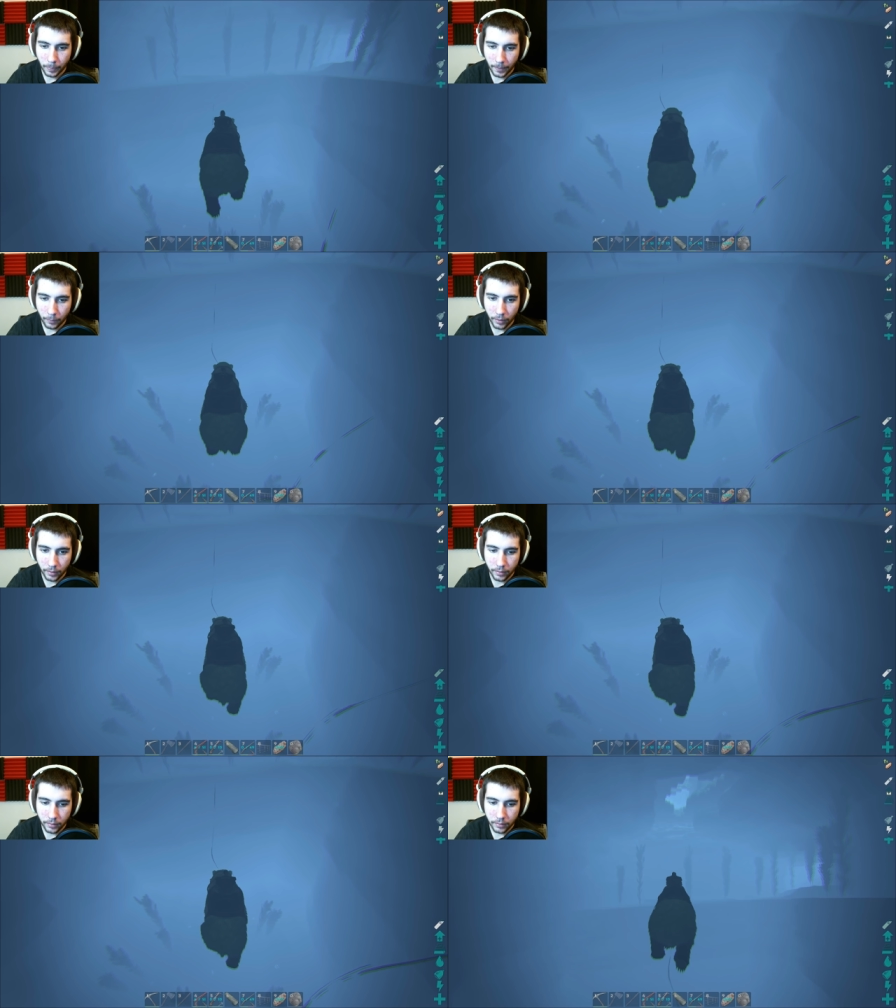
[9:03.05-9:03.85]
What?
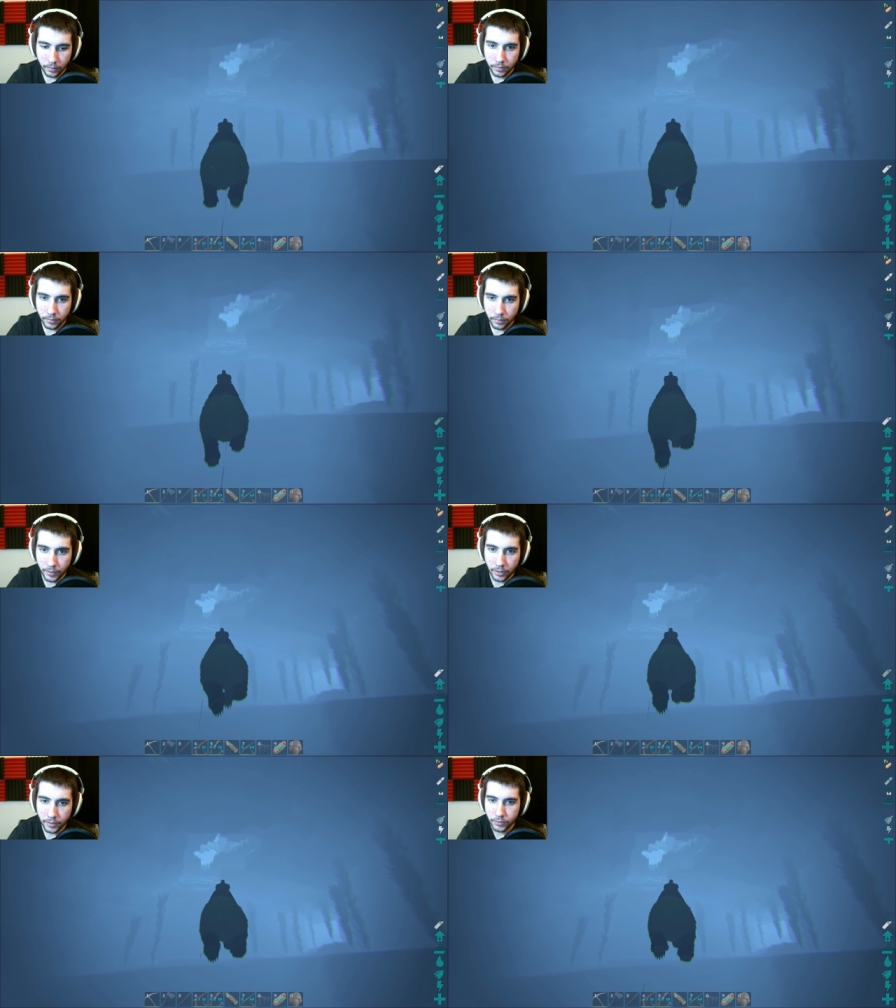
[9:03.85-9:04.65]

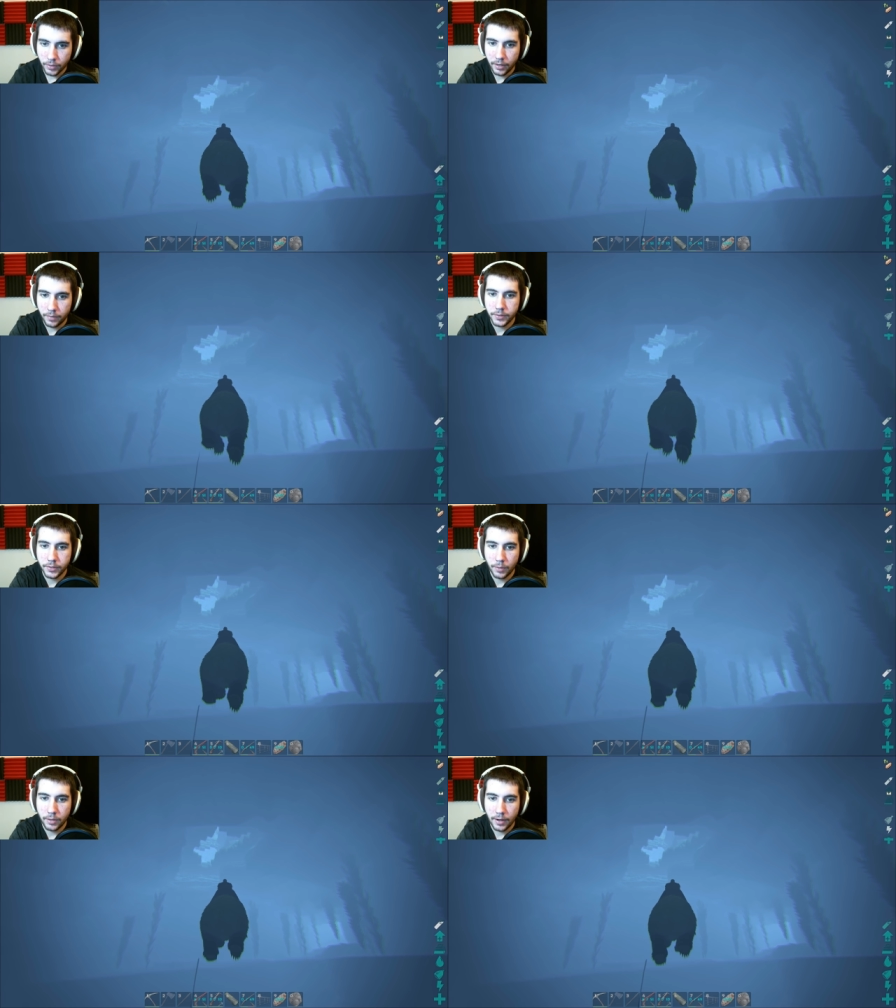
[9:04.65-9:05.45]
There it is right here. This is
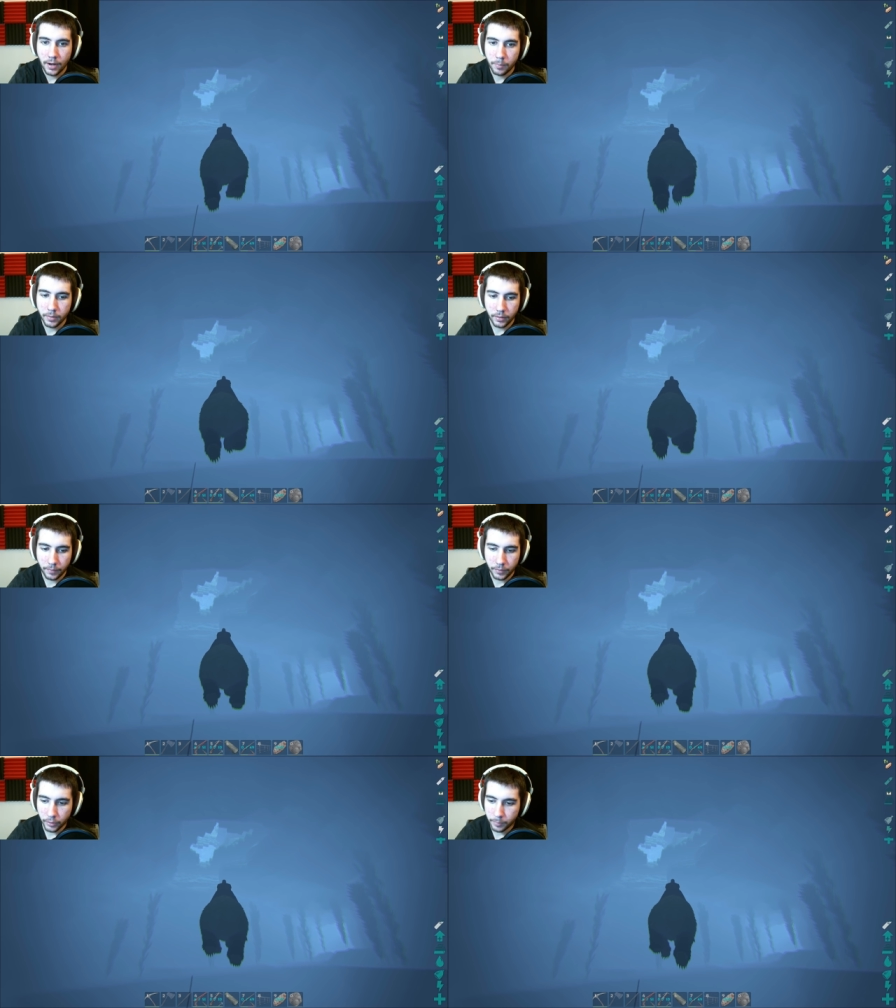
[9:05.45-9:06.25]
the way you get out. But
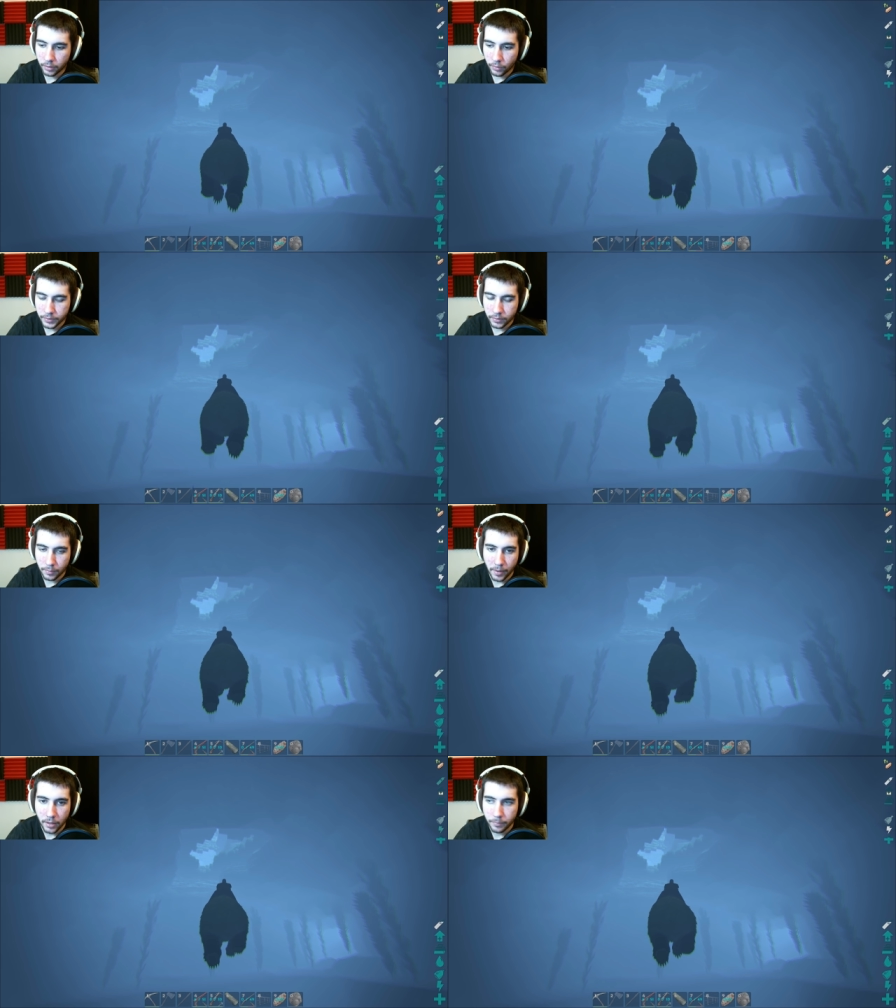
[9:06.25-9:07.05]
if you look below us at the
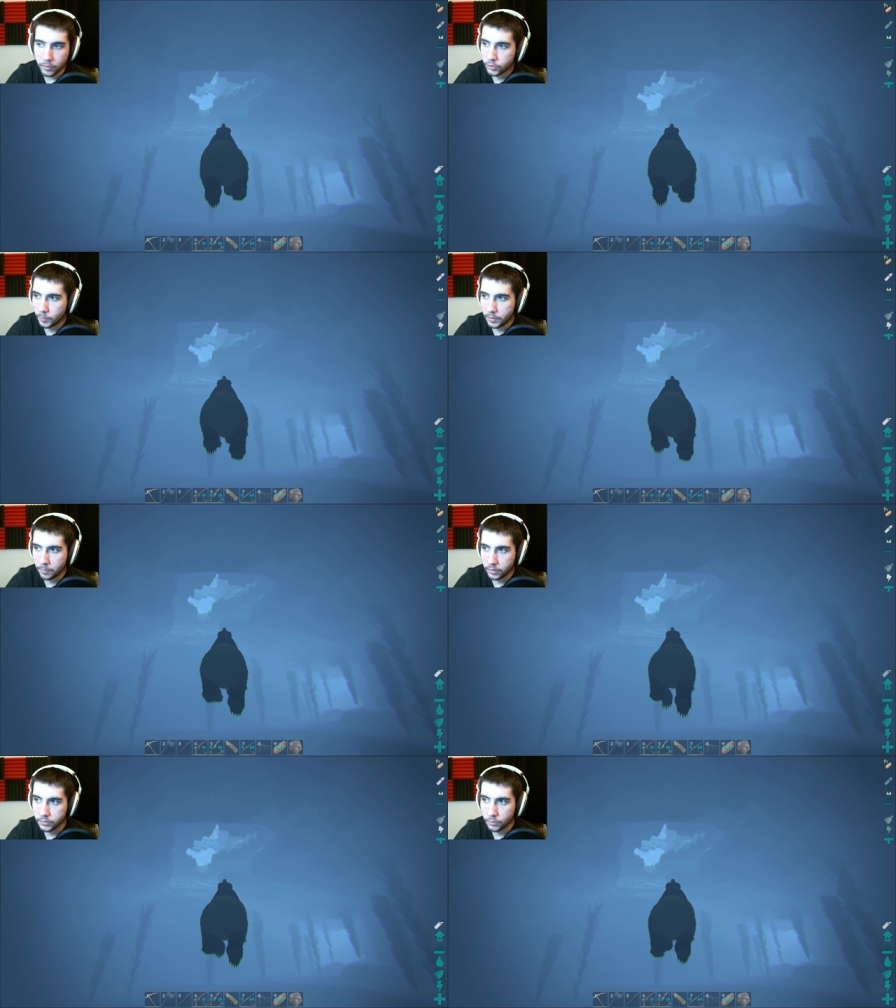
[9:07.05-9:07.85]
bottom, there's so many
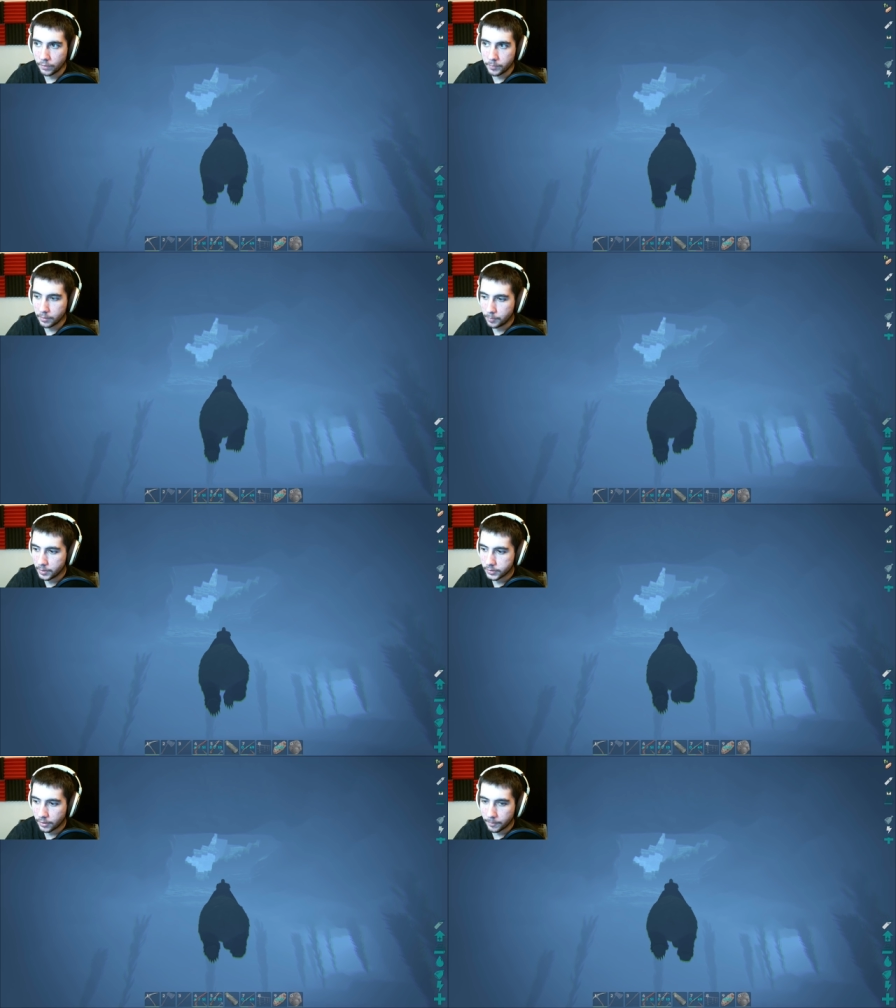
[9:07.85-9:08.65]
pearls. We'll have to make a pit
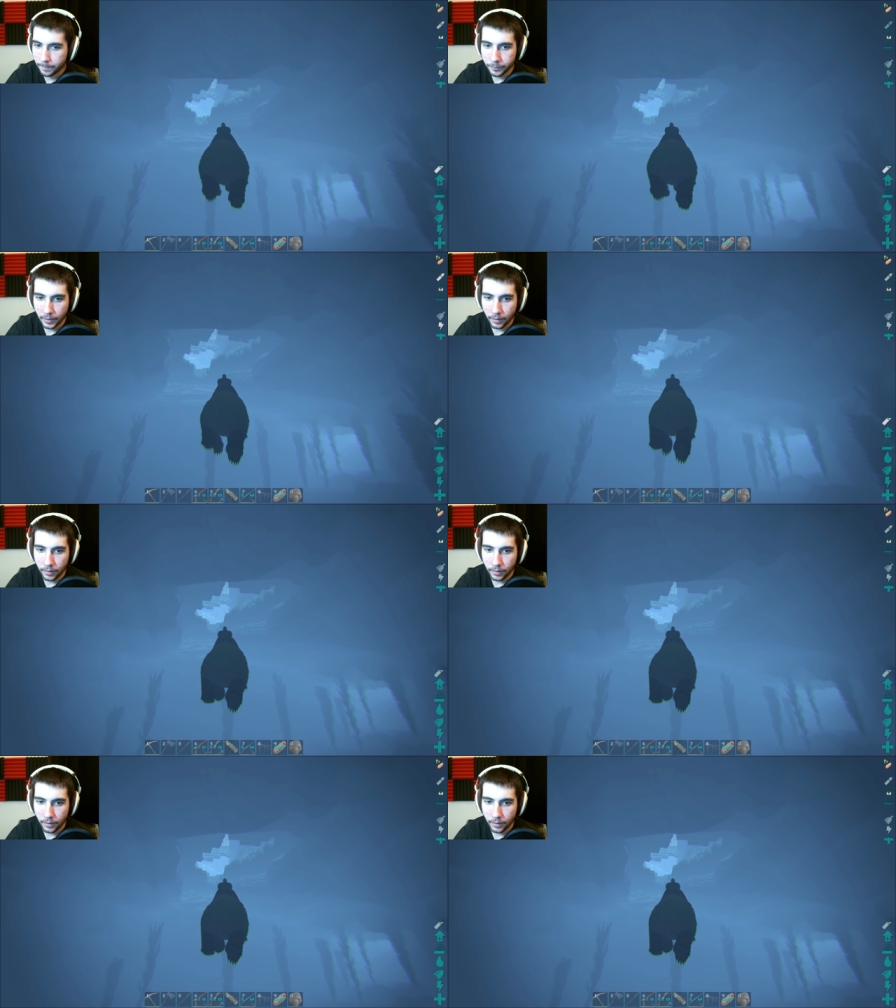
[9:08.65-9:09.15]
stop. Yeah.